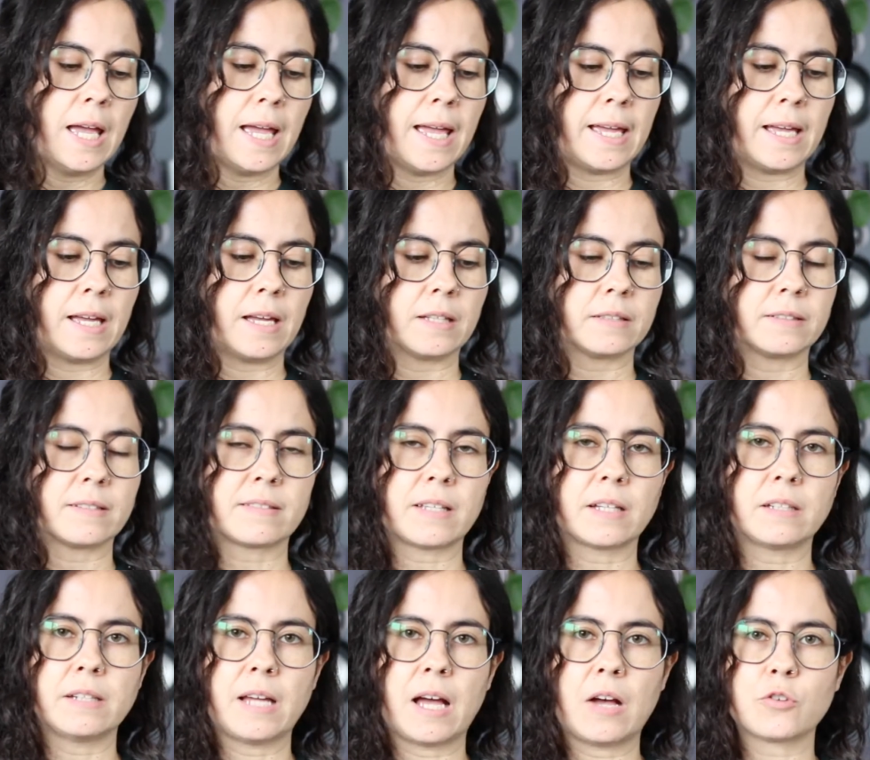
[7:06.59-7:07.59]
And the
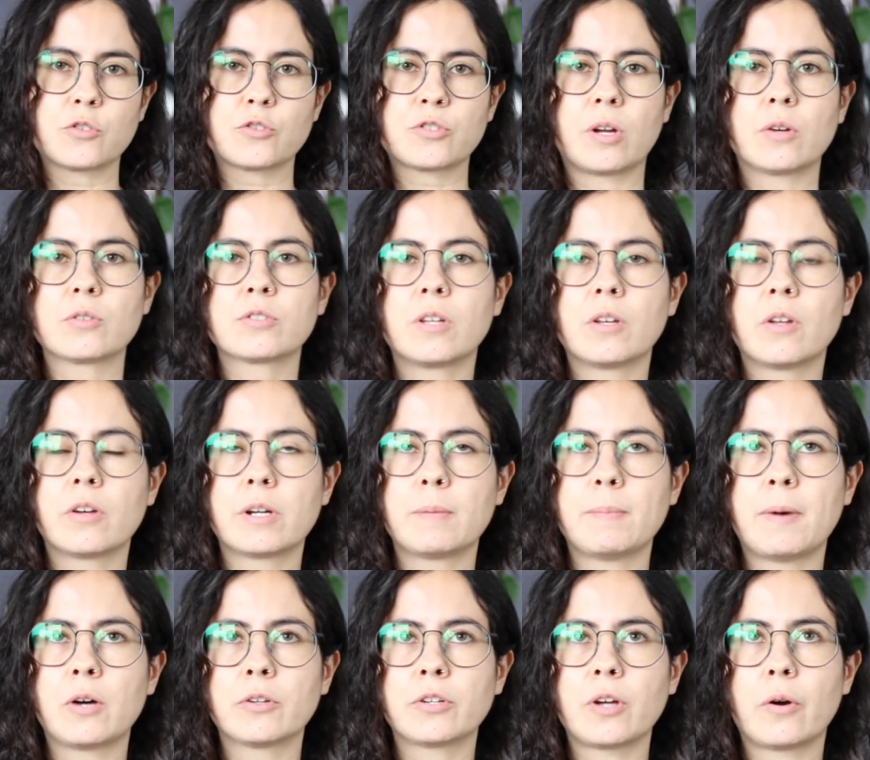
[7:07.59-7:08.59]
second house talks a lot
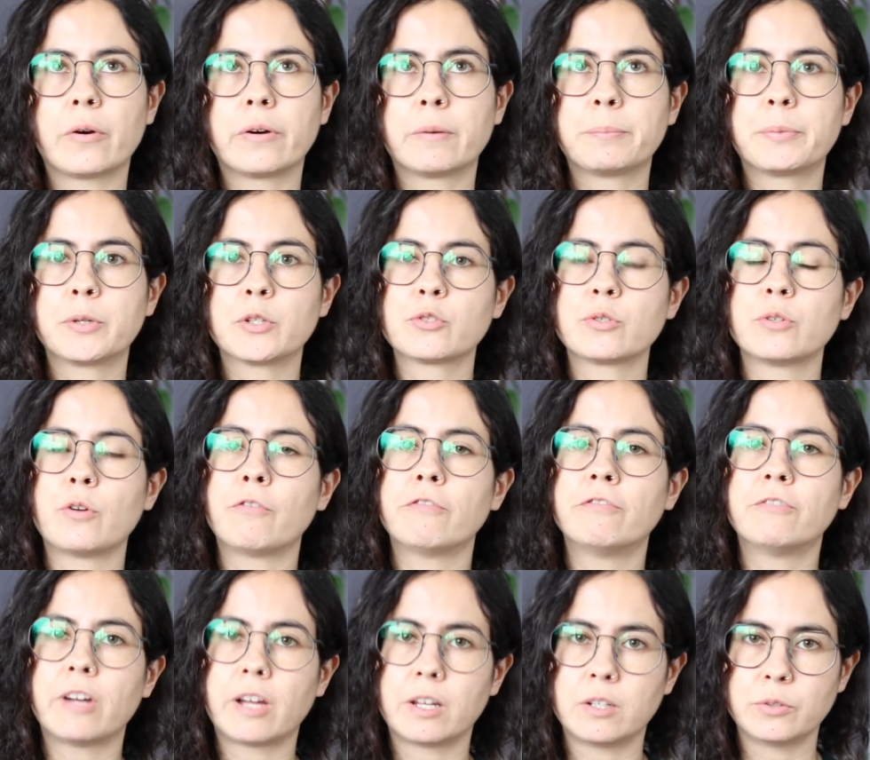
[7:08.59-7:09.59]
about our personal
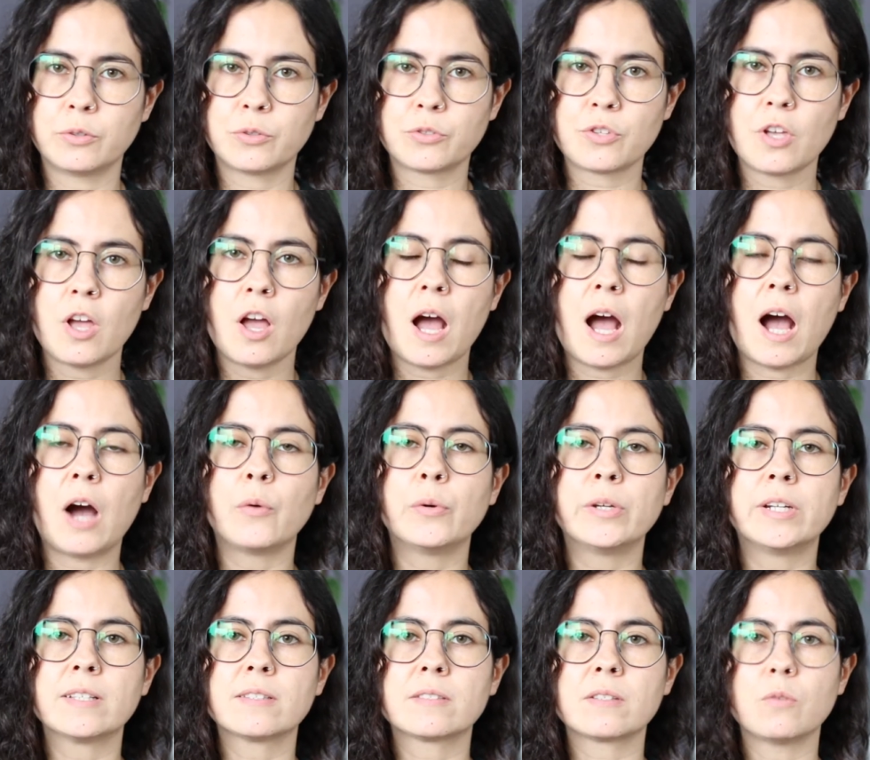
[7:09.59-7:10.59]
values, how it
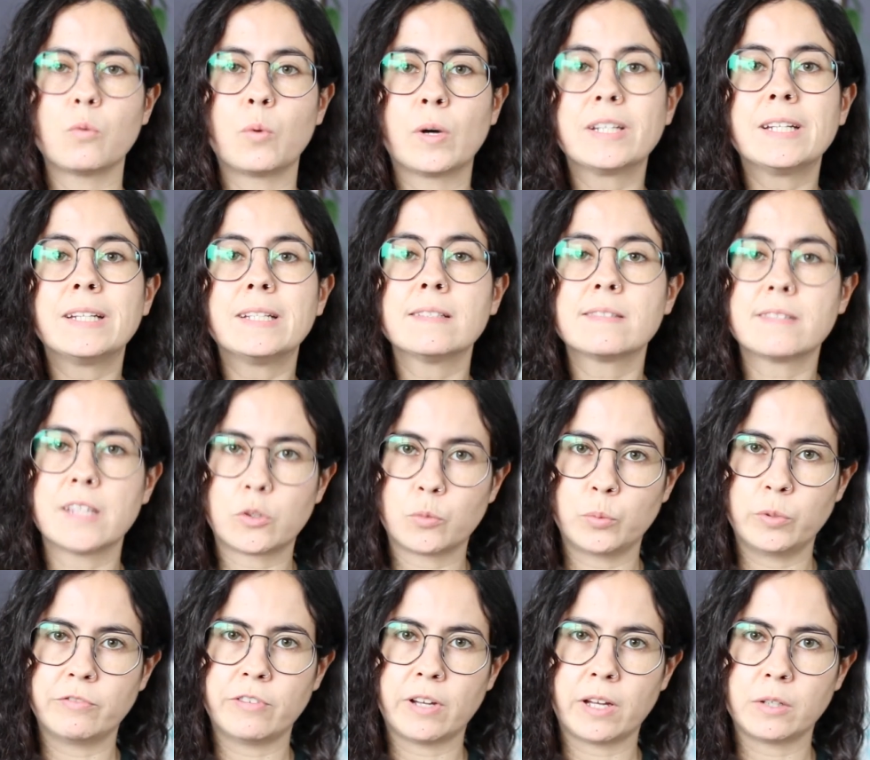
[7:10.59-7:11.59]
is, what it is that
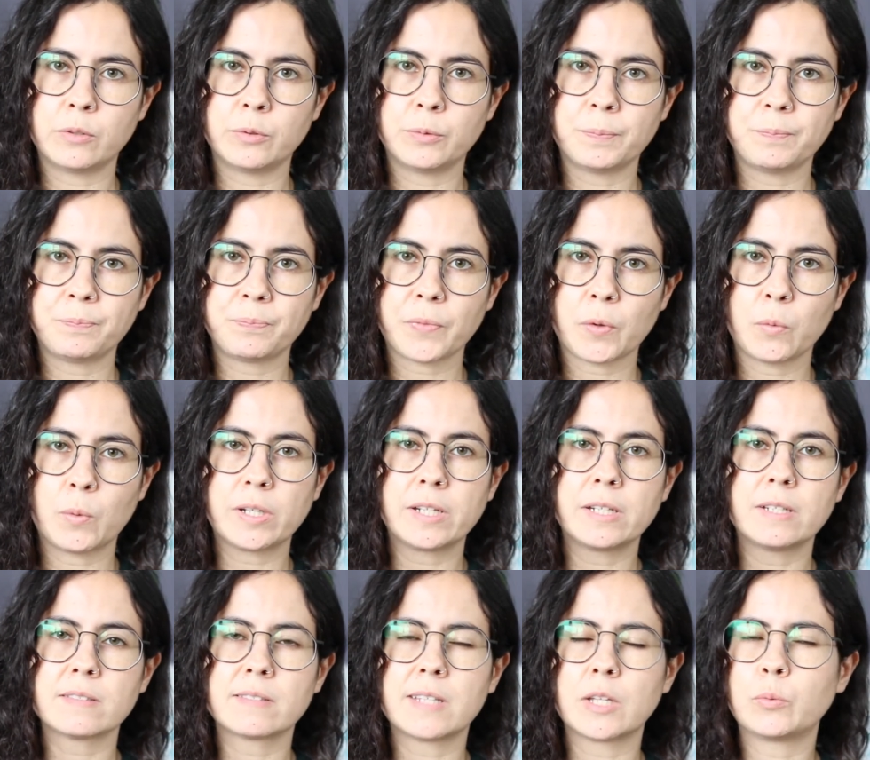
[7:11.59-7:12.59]
we value, what it
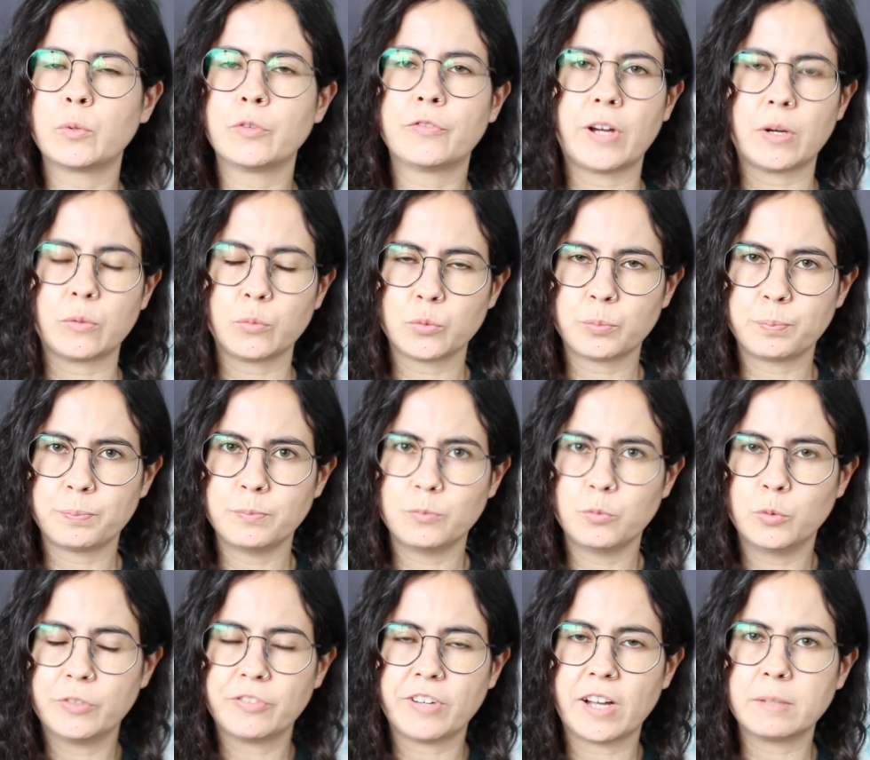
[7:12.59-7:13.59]
is that we
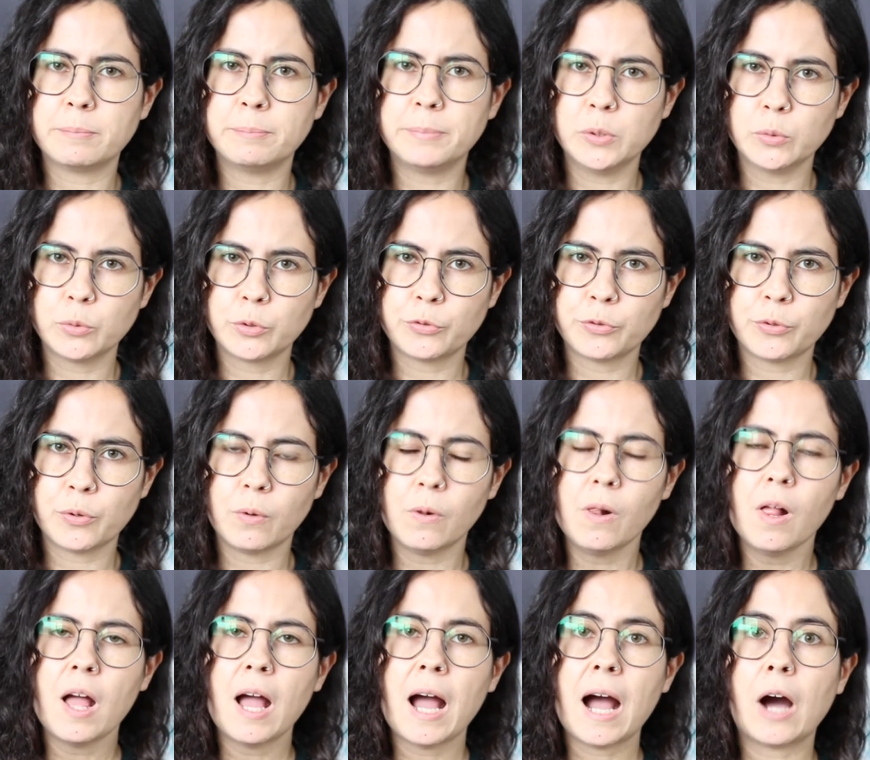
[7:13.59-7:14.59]
find beautiful,
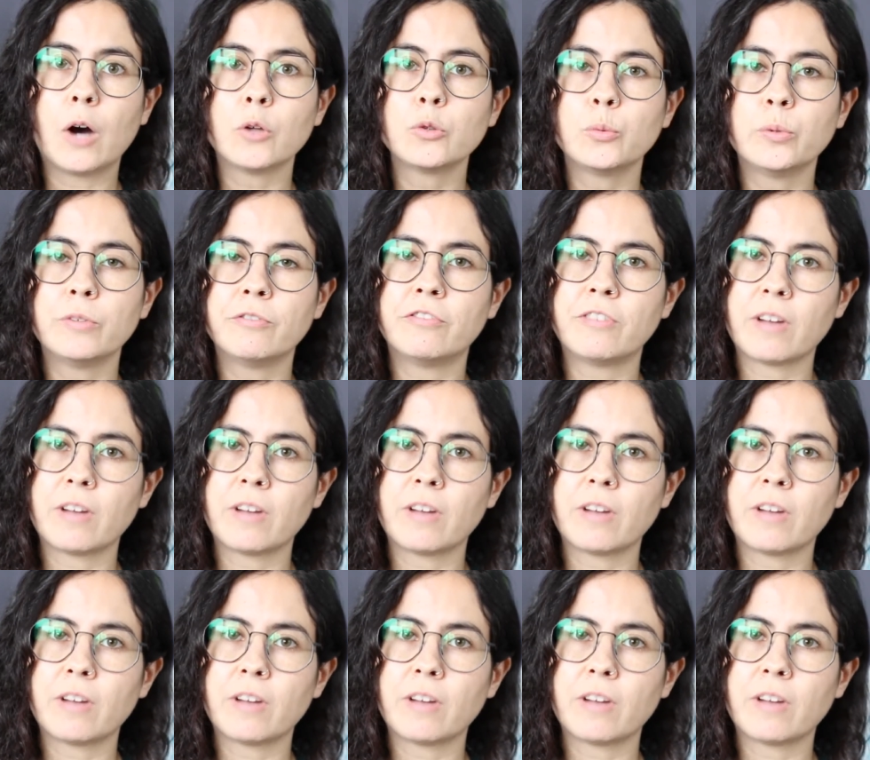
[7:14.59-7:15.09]
how do we